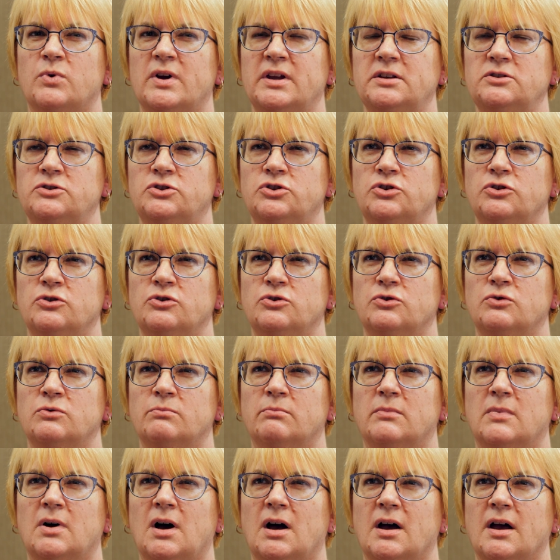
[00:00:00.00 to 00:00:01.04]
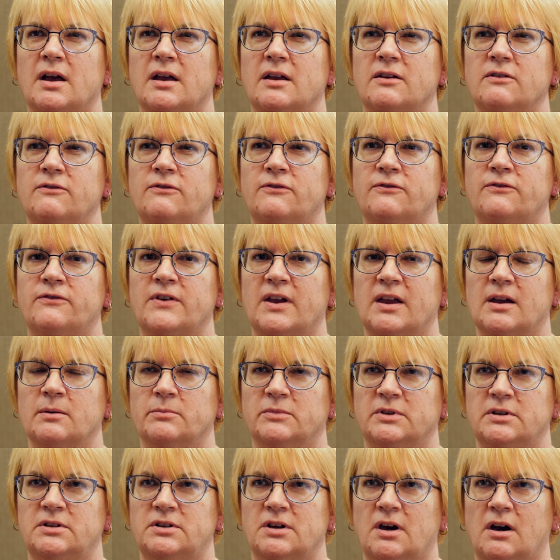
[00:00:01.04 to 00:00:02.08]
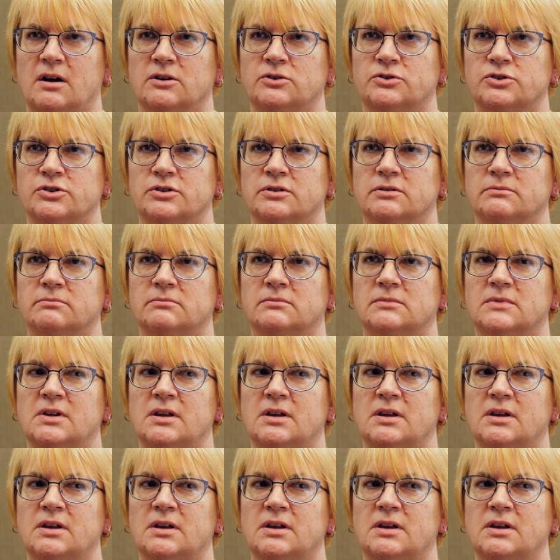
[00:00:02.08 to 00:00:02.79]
went to my family doctor,